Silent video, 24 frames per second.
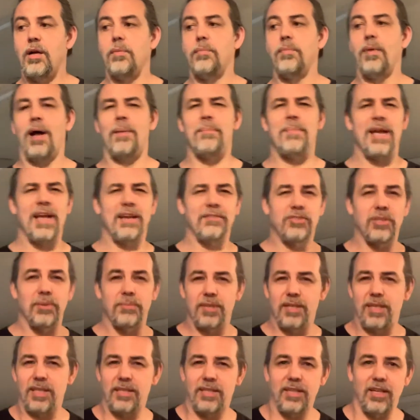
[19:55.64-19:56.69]
I may have some
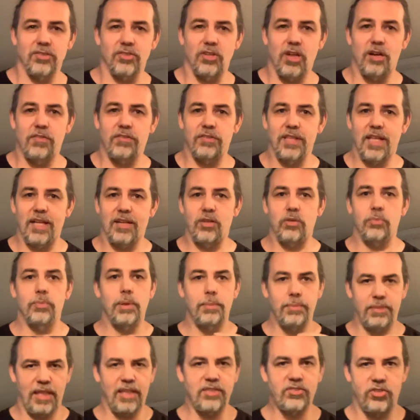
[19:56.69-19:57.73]
of the details off on that a little bit,
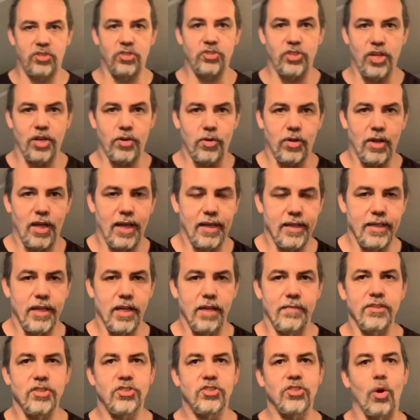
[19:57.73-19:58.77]
but that's the general idea
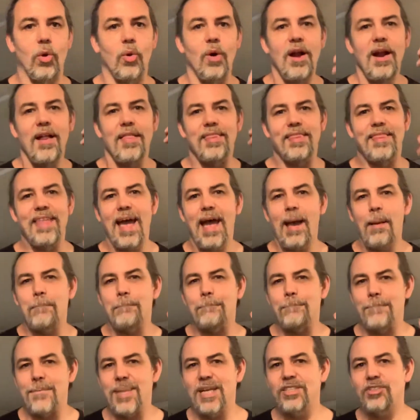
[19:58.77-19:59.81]
of it. So that
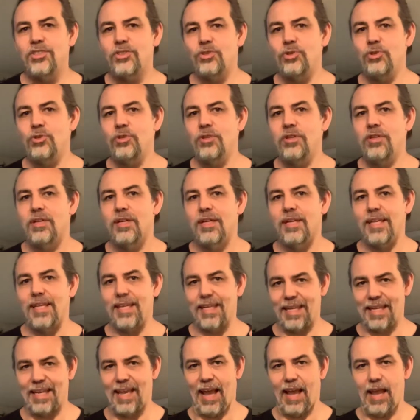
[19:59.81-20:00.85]
mental
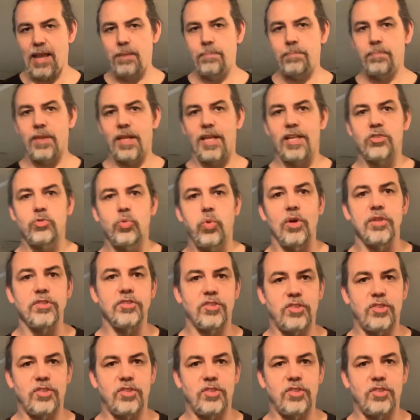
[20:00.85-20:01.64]
game is what